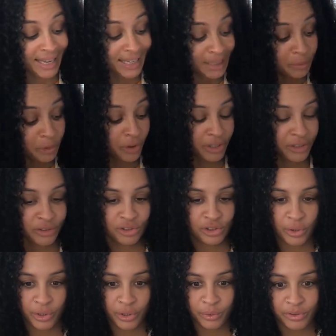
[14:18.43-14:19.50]
And I'm going to
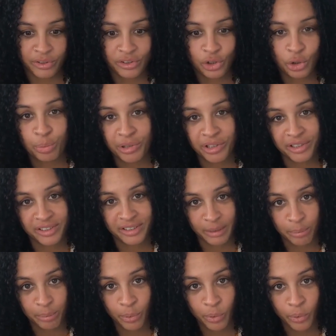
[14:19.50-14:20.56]
show you a super
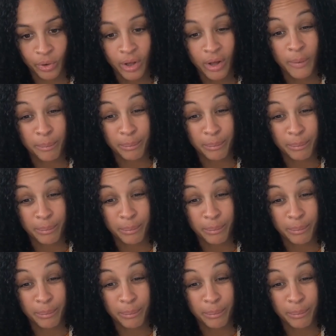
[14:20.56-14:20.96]
simple,